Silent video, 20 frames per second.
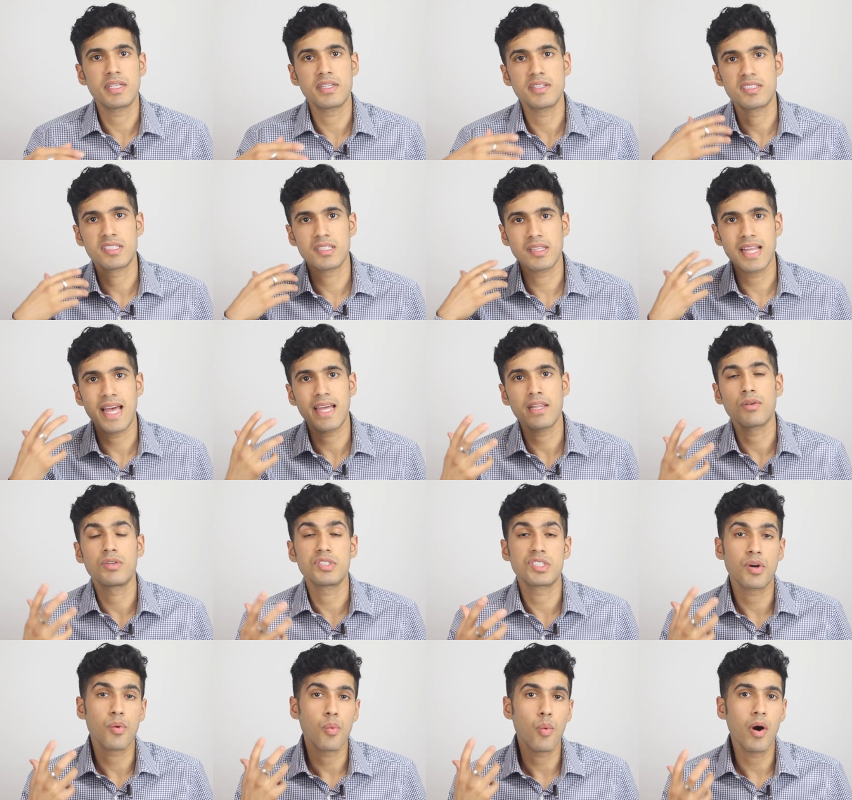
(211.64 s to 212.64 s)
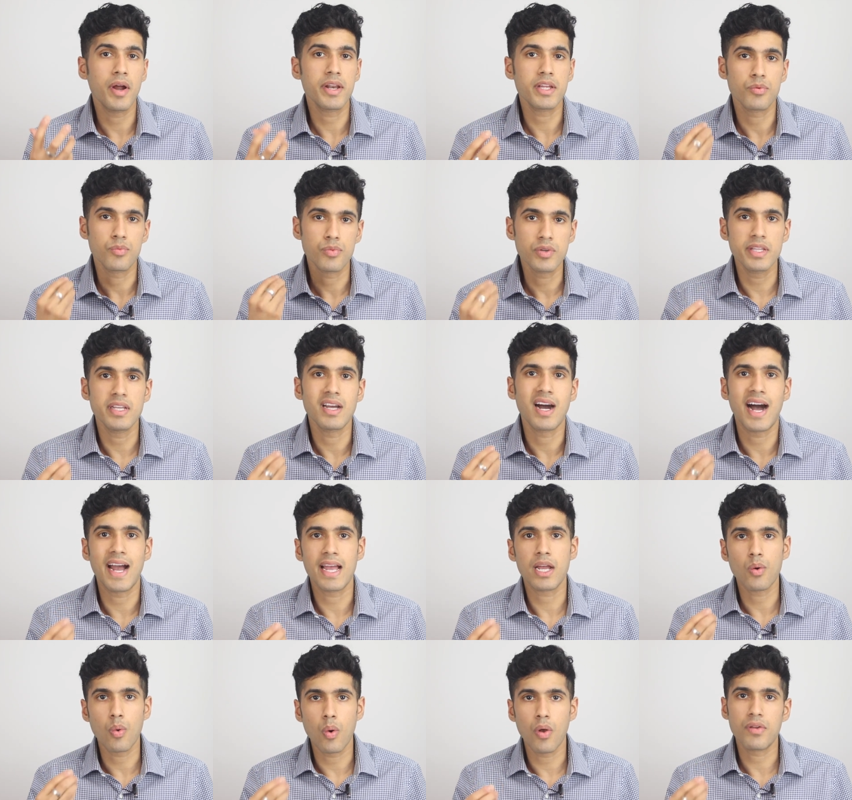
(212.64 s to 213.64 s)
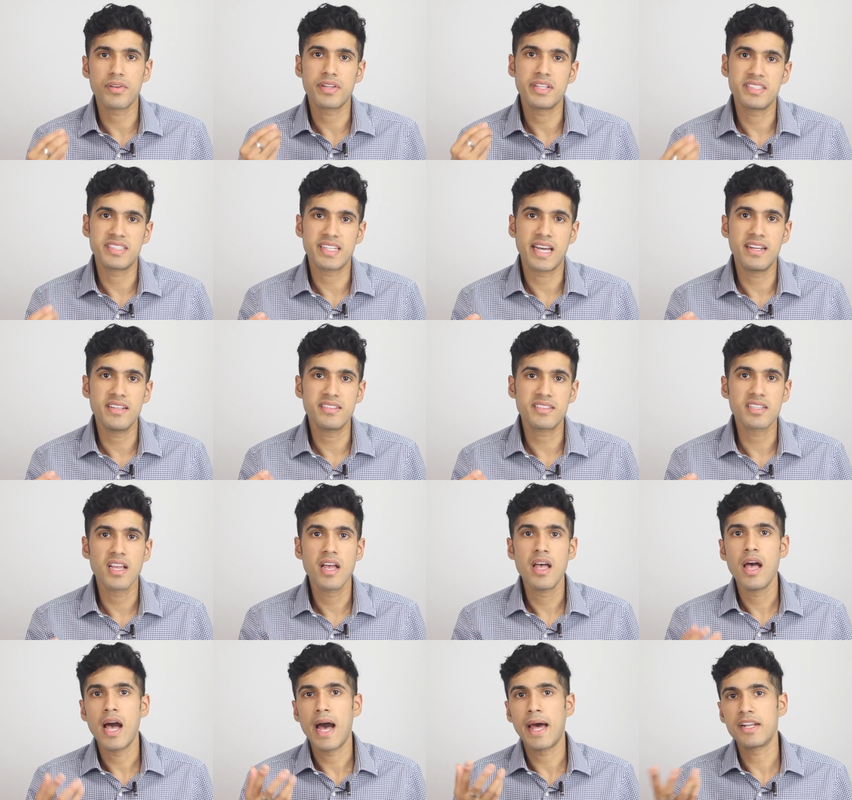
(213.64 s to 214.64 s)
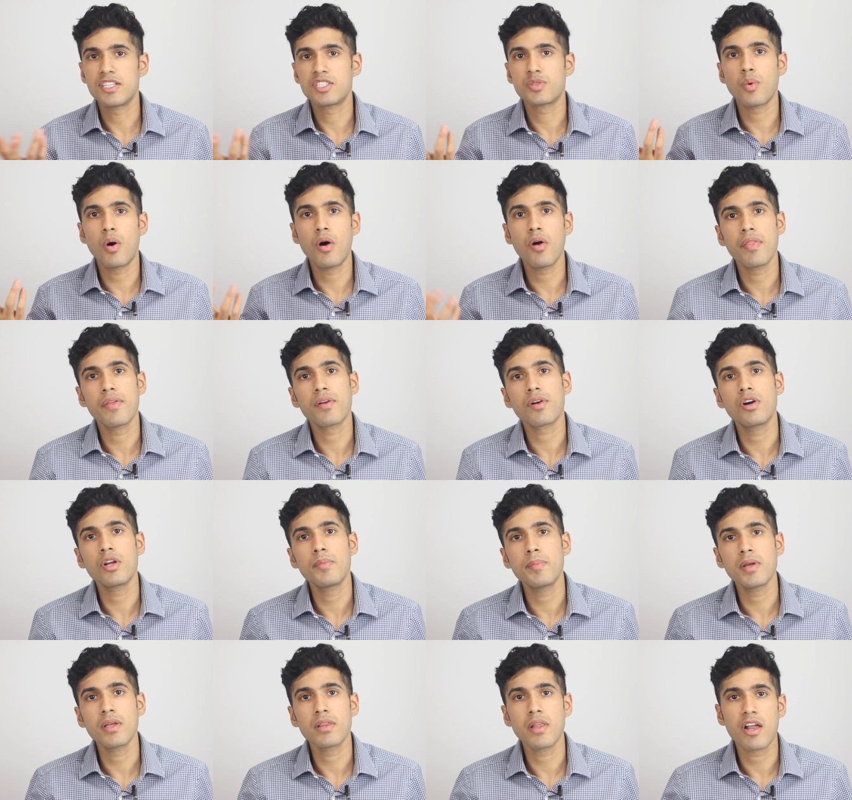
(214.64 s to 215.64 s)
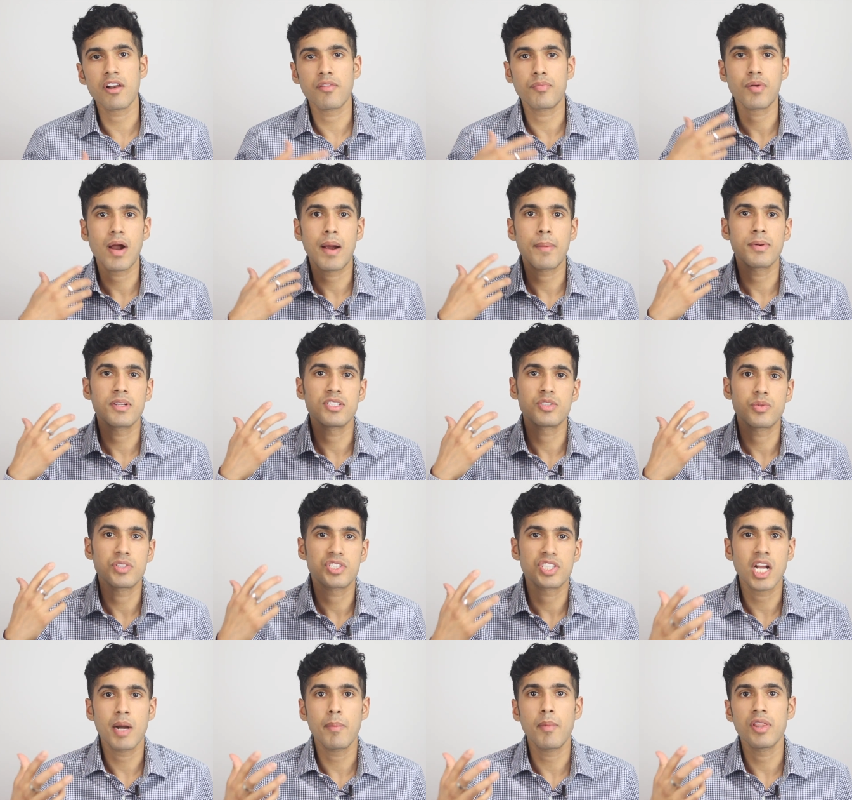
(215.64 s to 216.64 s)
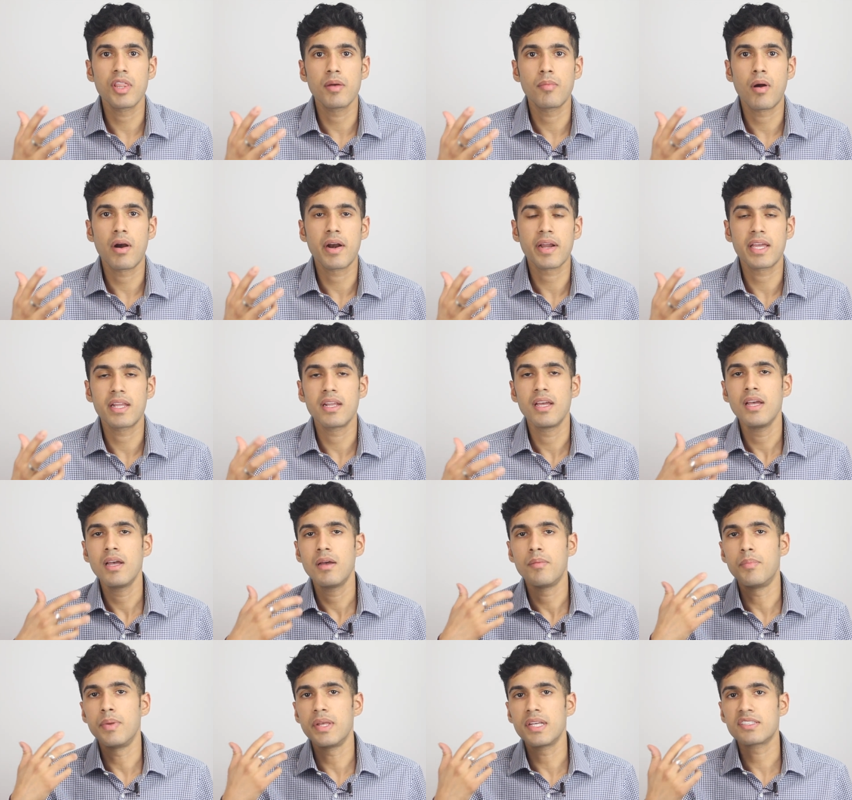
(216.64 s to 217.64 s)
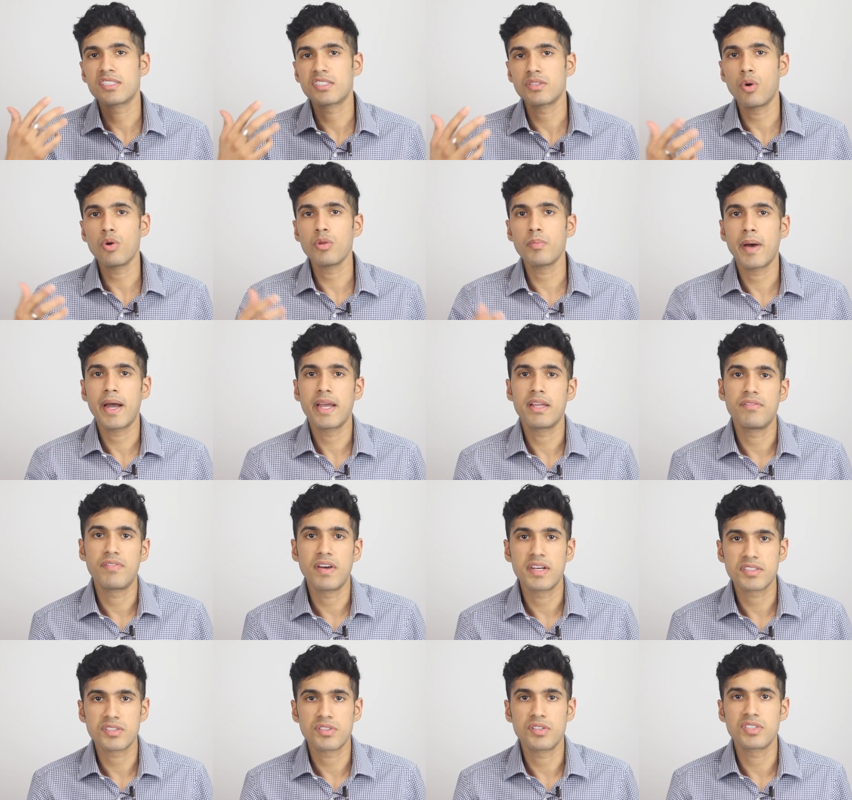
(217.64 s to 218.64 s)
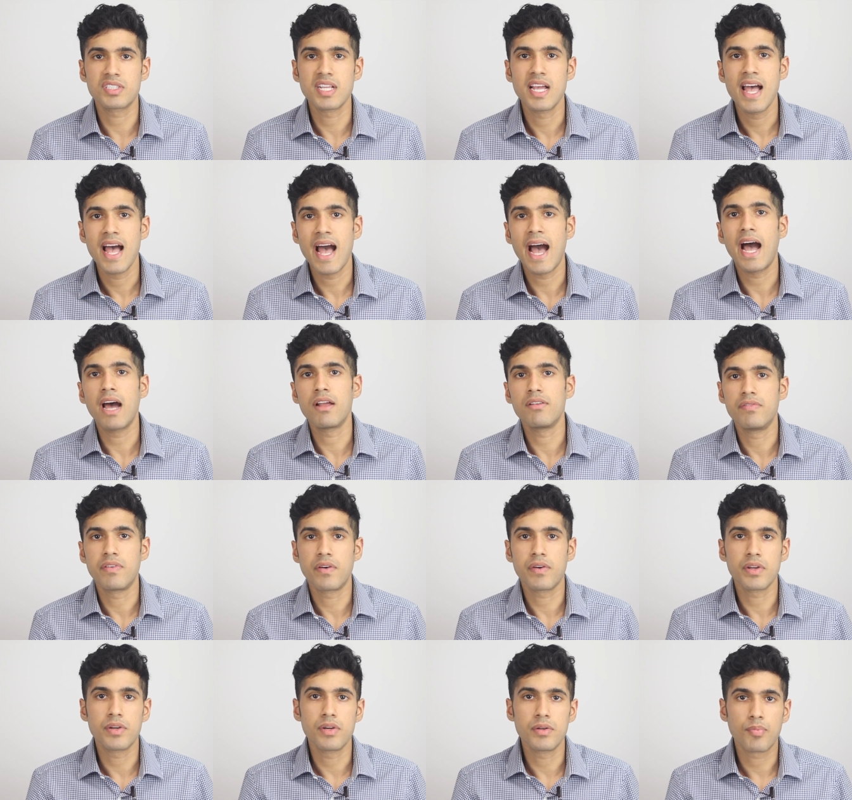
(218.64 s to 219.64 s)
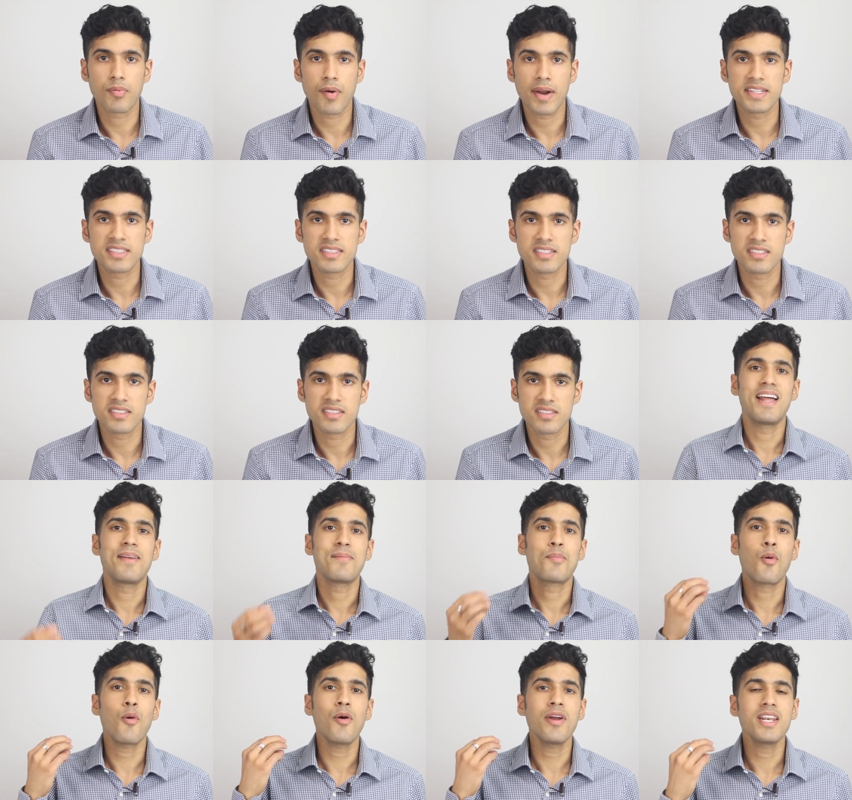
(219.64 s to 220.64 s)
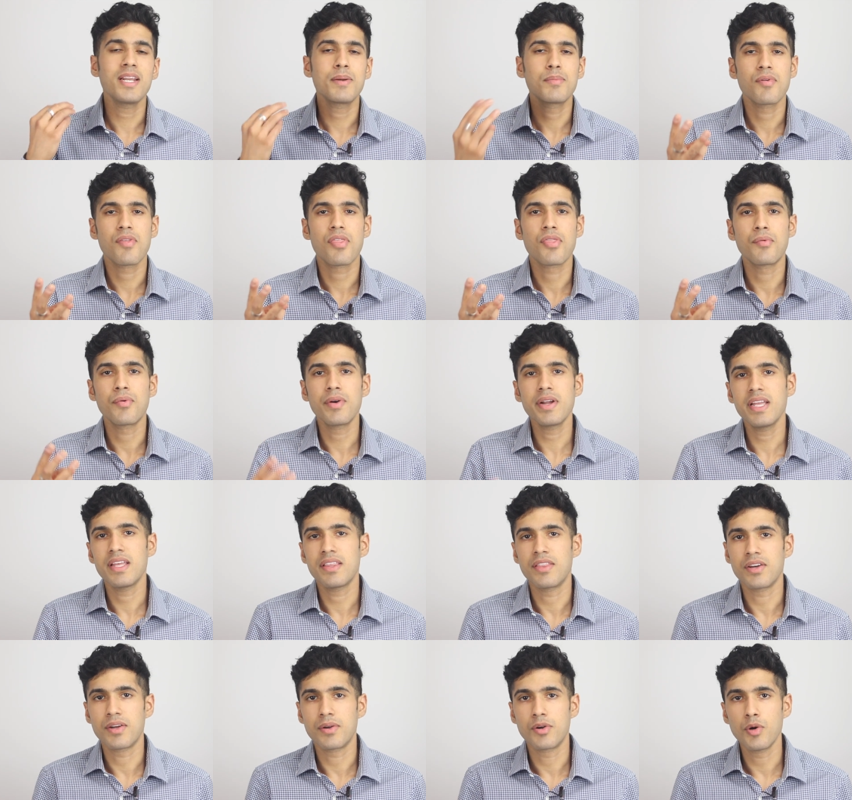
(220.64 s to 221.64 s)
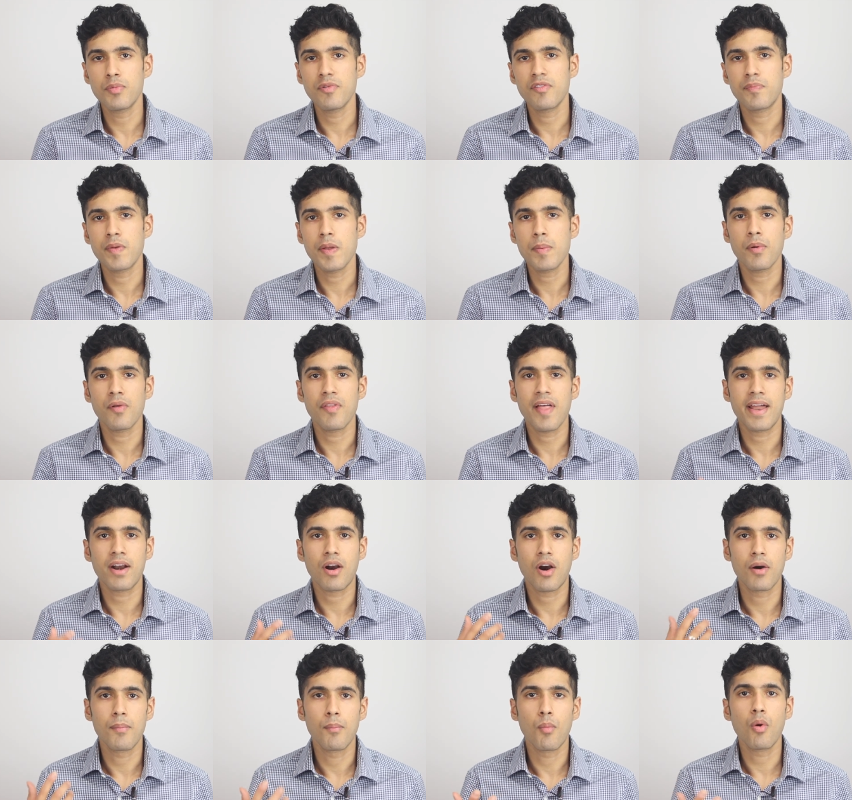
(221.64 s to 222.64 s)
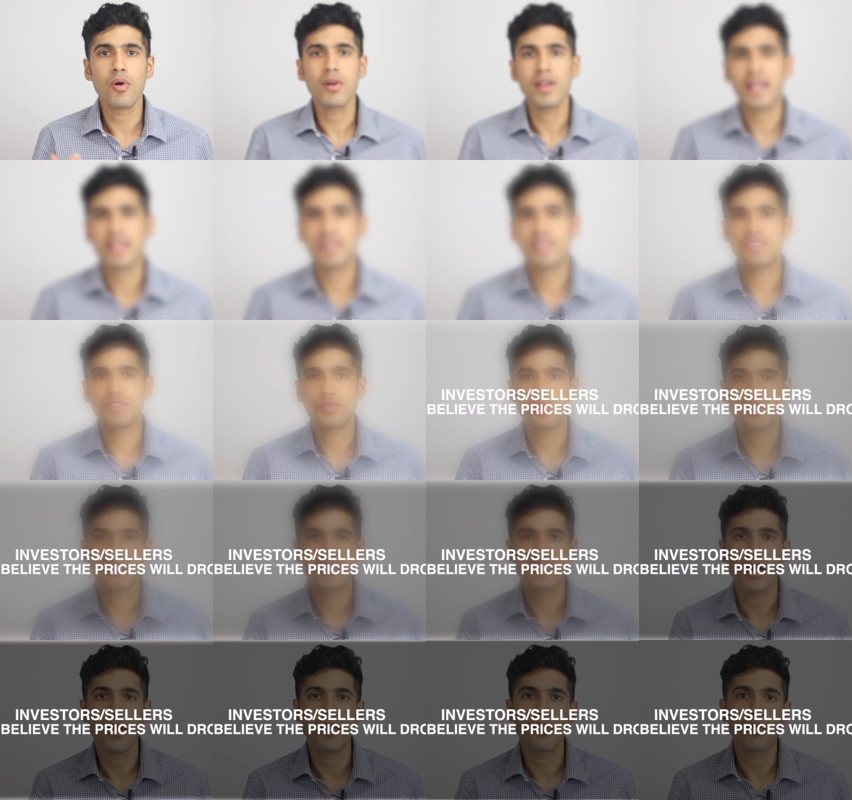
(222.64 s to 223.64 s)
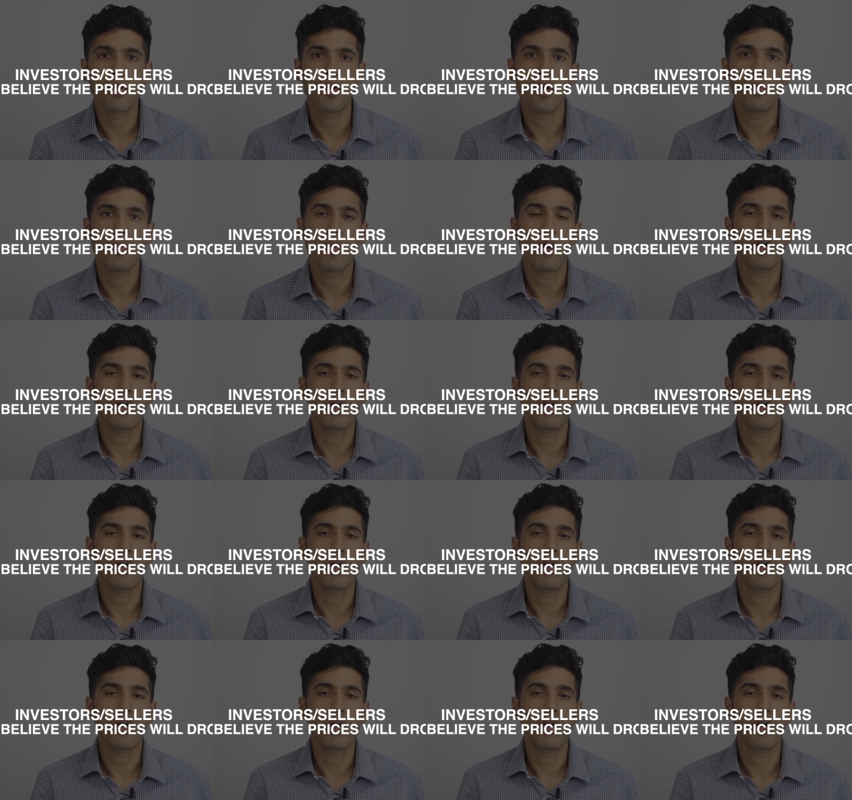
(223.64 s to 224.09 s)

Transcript: because landlords are wanting really high quality tenants. And as well, there could be a lot of properties which come on the market being sold by investors at very good prices. And point number three, the group of people that are more likely to sell their home